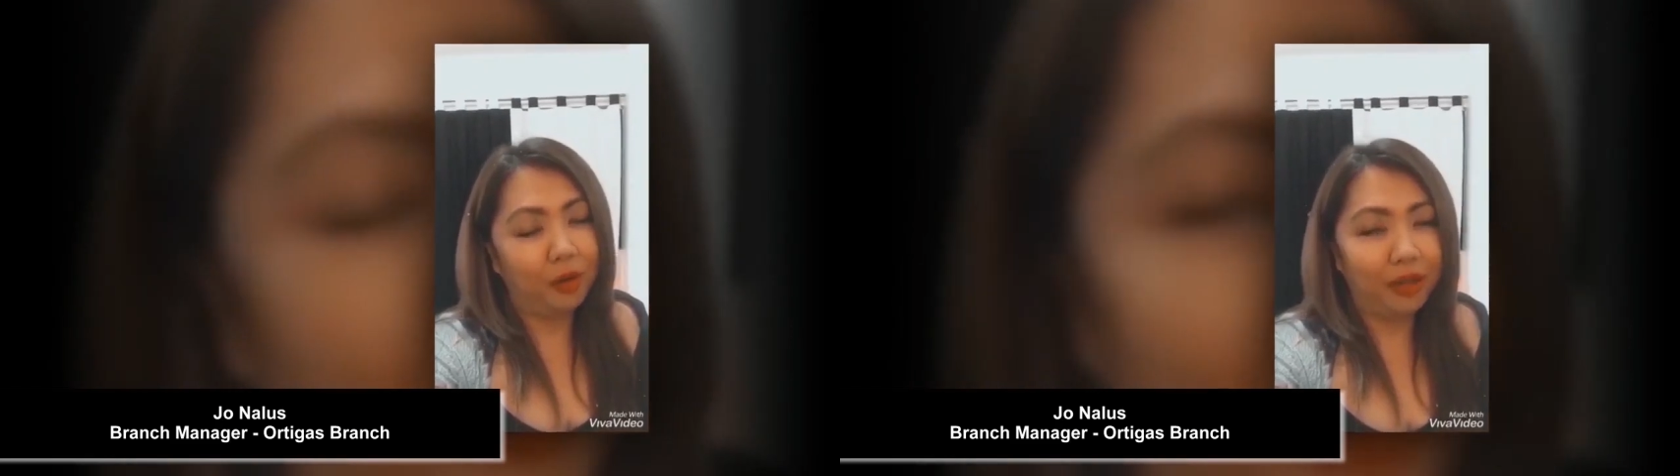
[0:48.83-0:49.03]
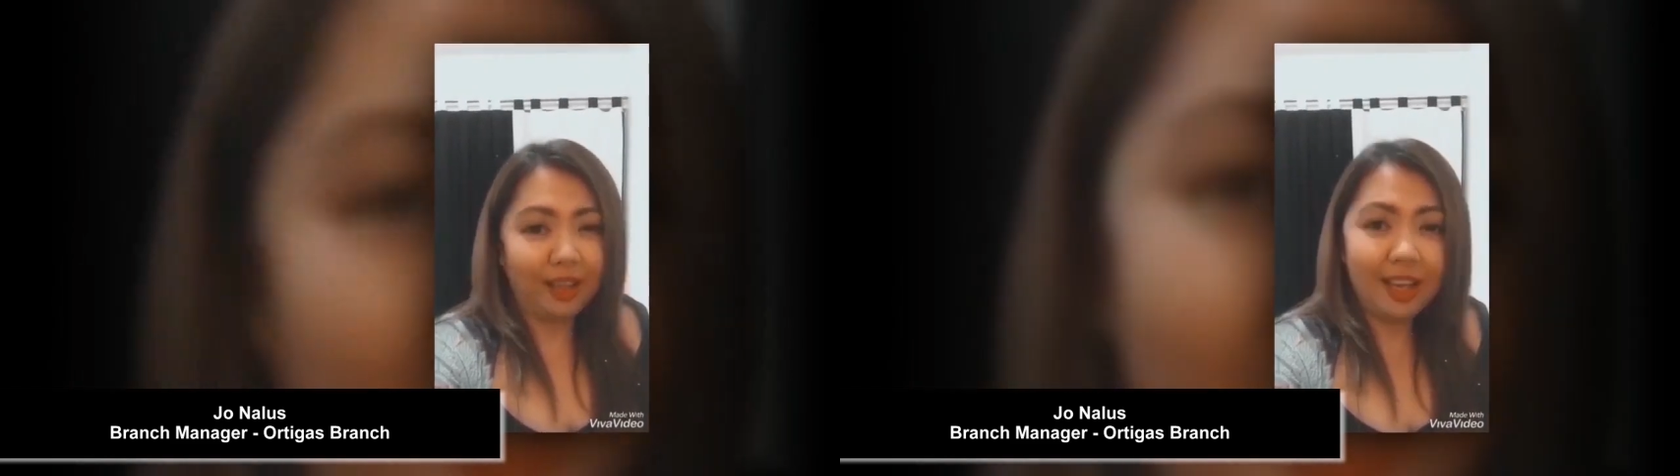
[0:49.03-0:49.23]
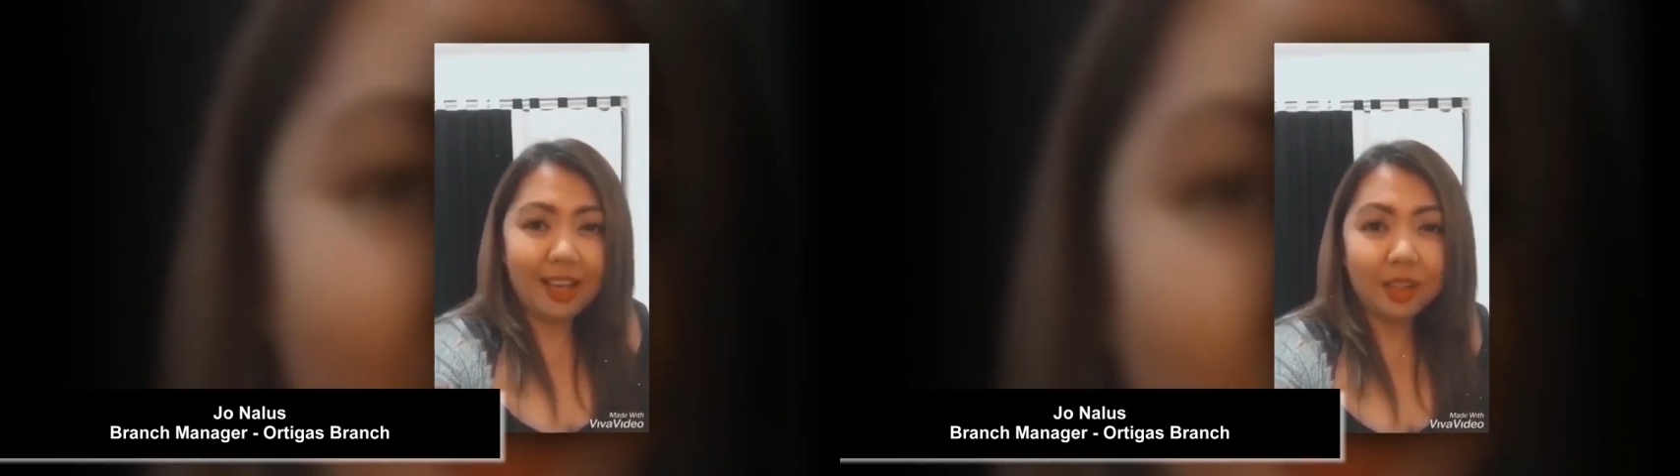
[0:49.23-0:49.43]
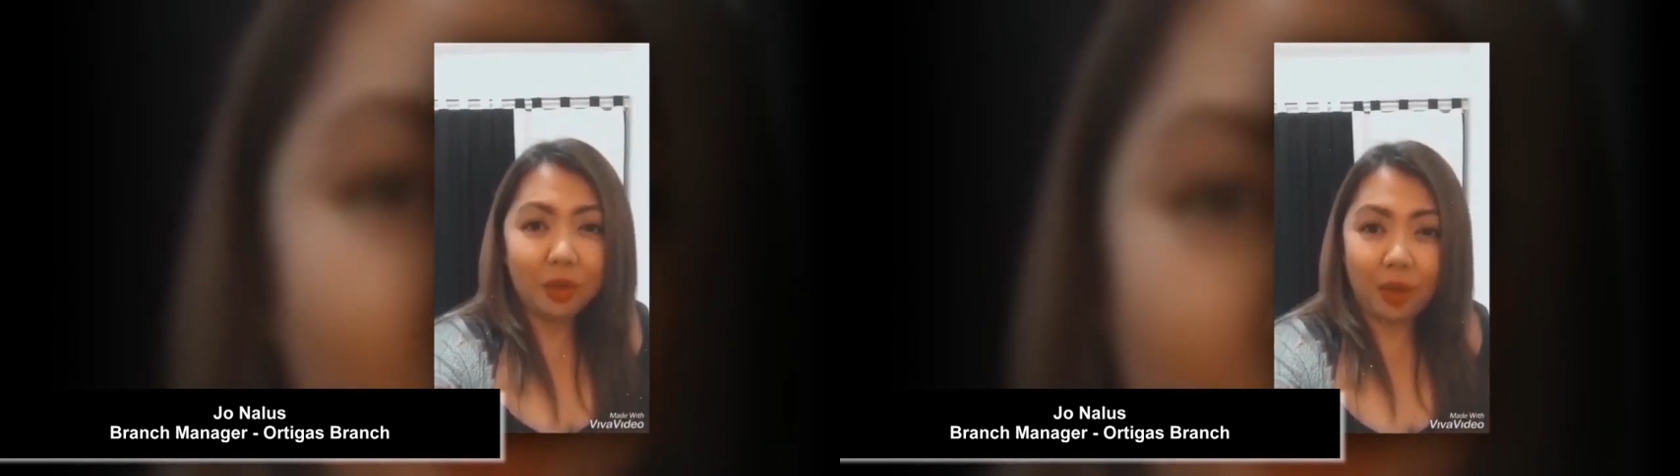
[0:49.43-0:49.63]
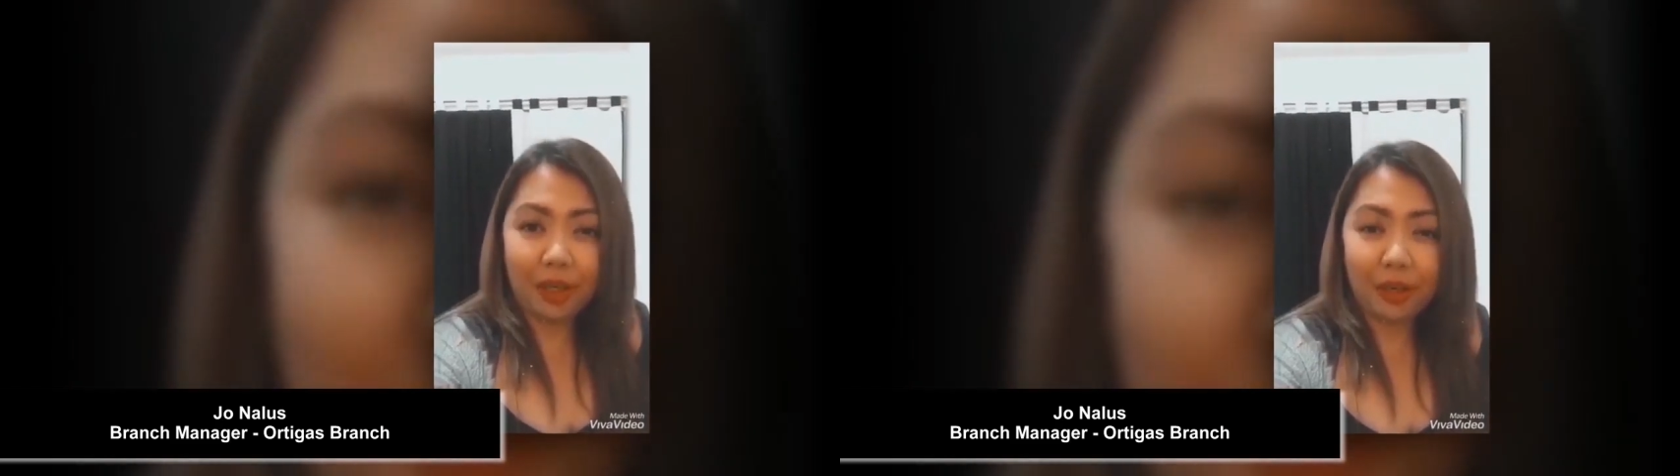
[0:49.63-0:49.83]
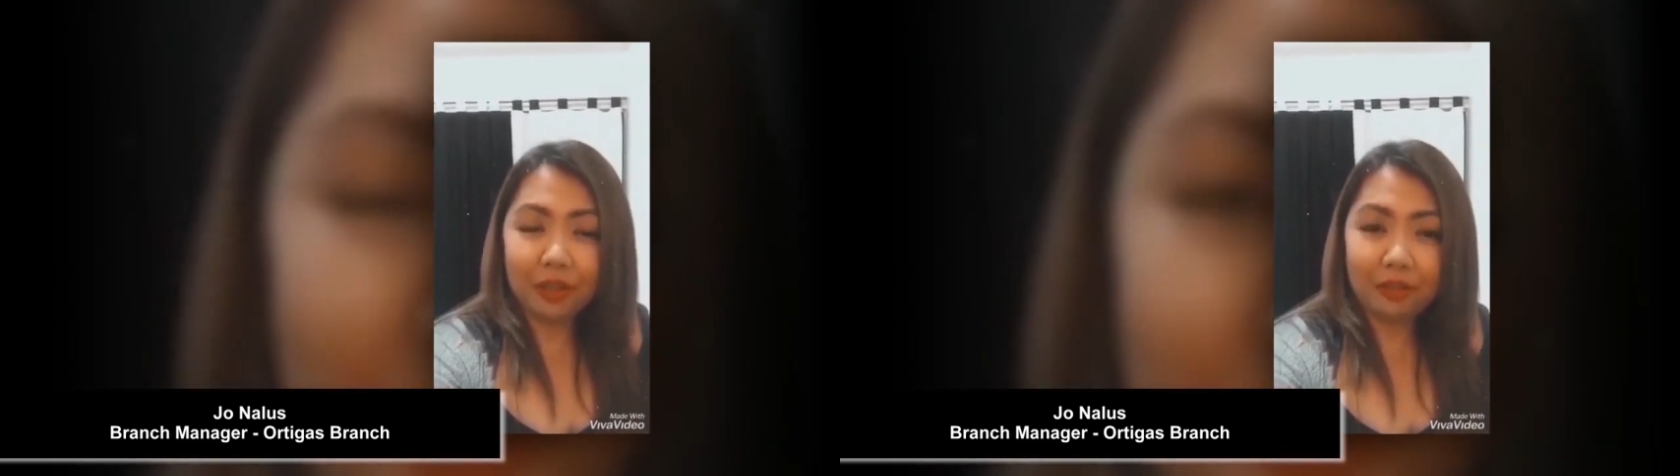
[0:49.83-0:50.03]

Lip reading: Ortigas Warriors